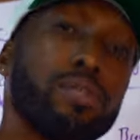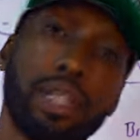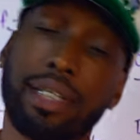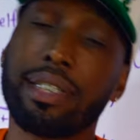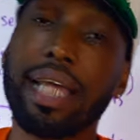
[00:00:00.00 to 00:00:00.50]
to
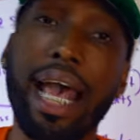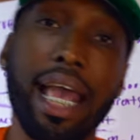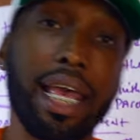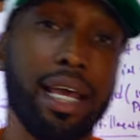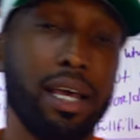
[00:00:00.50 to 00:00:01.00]
this
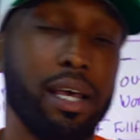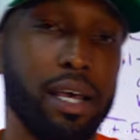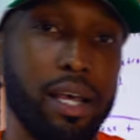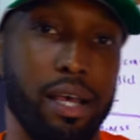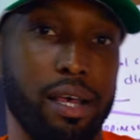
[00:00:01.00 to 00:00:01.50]
day,
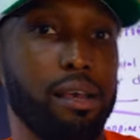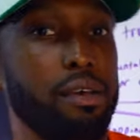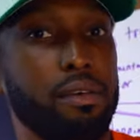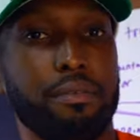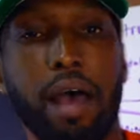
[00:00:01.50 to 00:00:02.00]

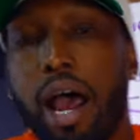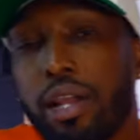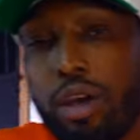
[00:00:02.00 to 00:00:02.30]
I